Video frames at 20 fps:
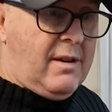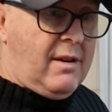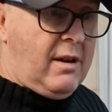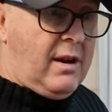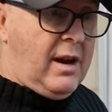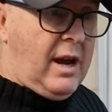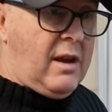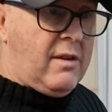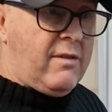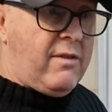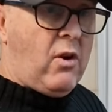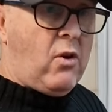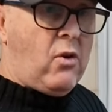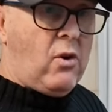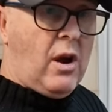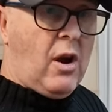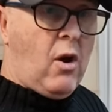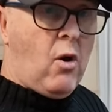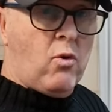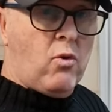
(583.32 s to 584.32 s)
in a very
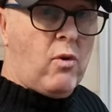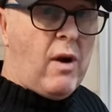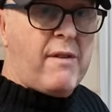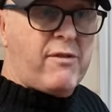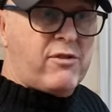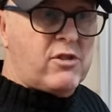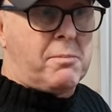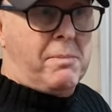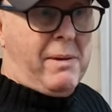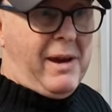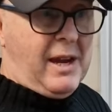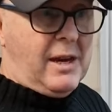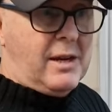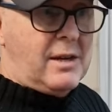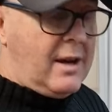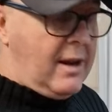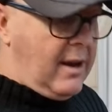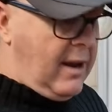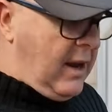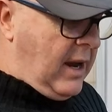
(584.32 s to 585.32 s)
low ref speed,
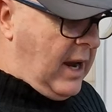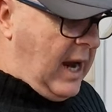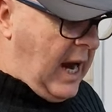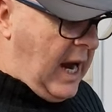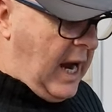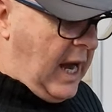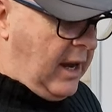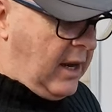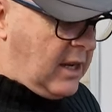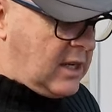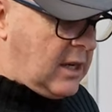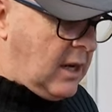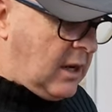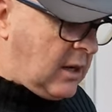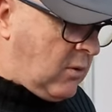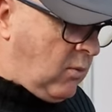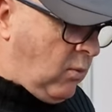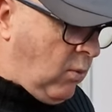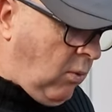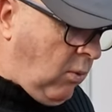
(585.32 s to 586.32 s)
and I said,
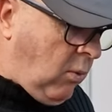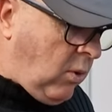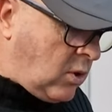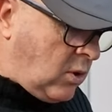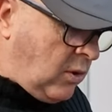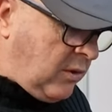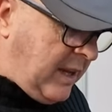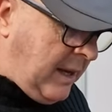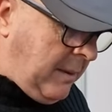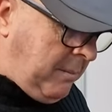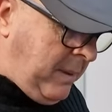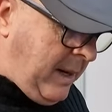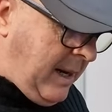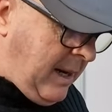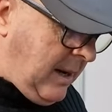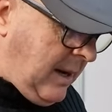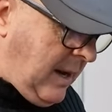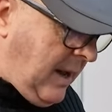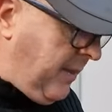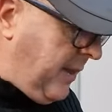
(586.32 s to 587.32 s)
what could that
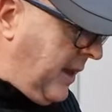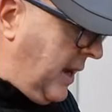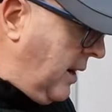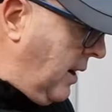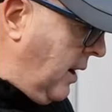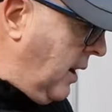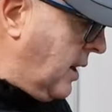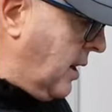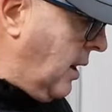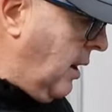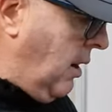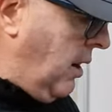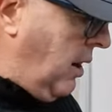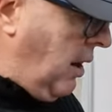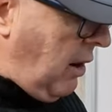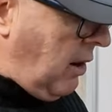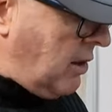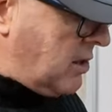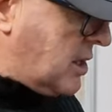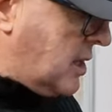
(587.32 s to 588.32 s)
be? And then I
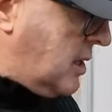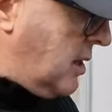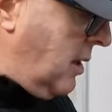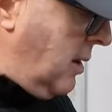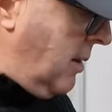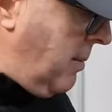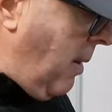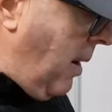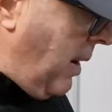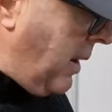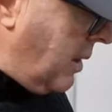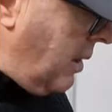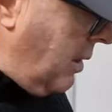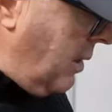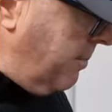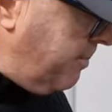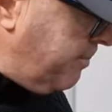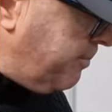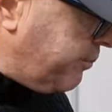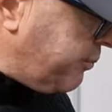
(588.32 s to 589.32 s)
asked
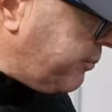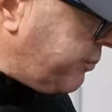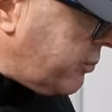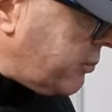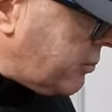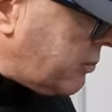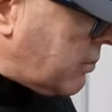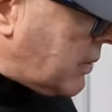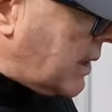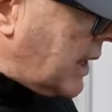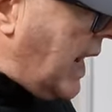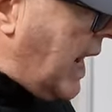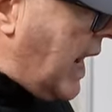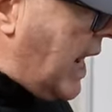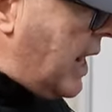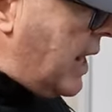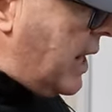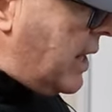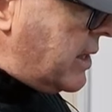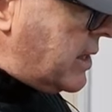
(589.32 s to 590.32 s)
Michael,
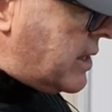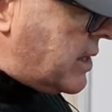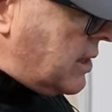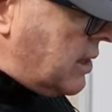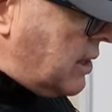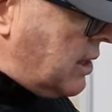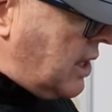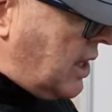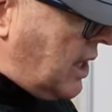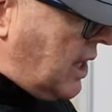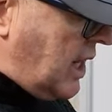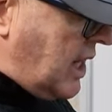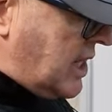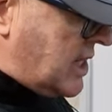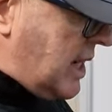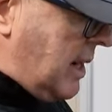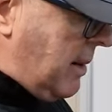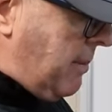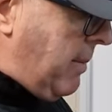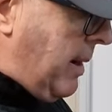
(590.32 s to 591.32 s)
and he
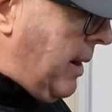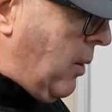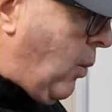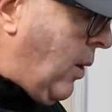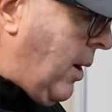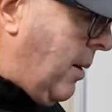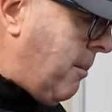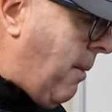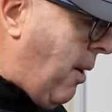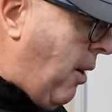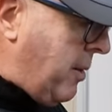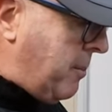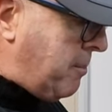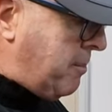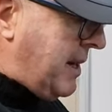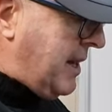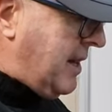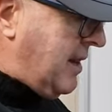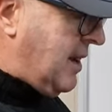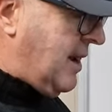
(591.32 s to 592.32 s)
said, well,
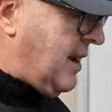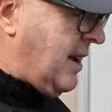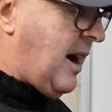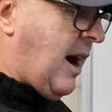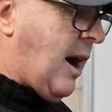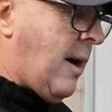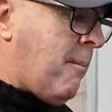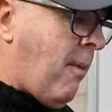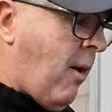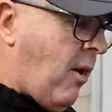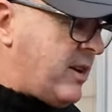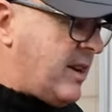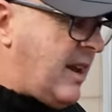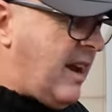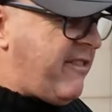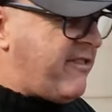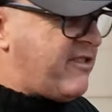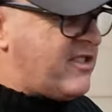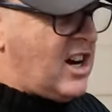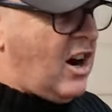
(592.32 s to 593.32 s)
I might
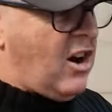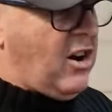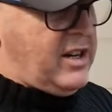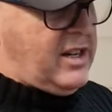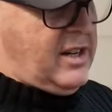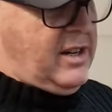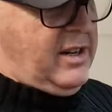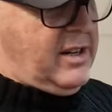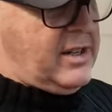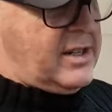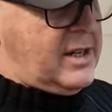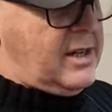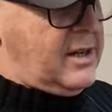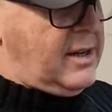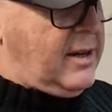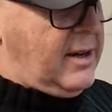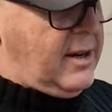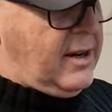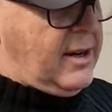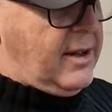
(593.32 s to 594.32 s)
have tightened
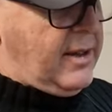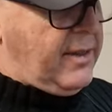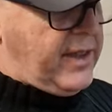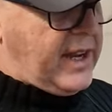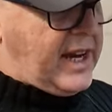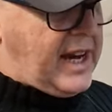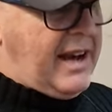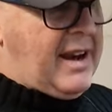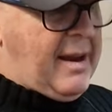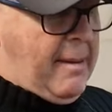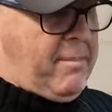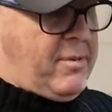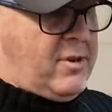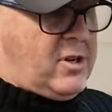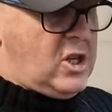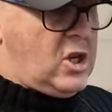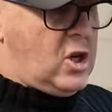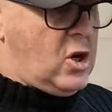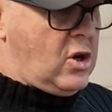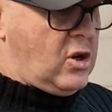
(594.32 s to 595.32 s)
the clip
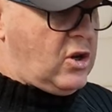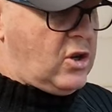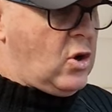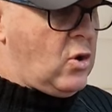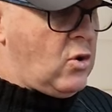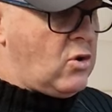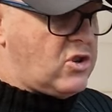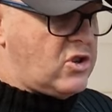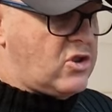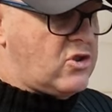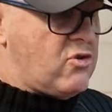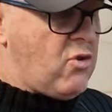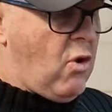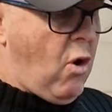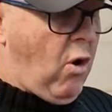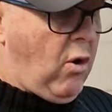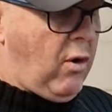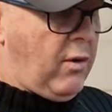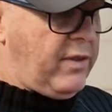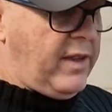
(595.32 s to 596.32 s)
too
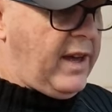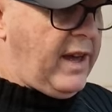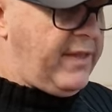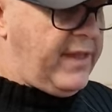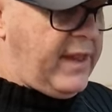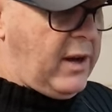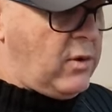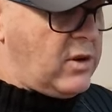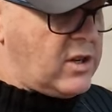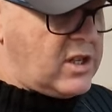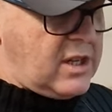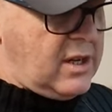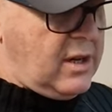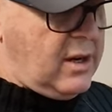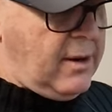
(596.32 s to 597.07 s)
strong, that there's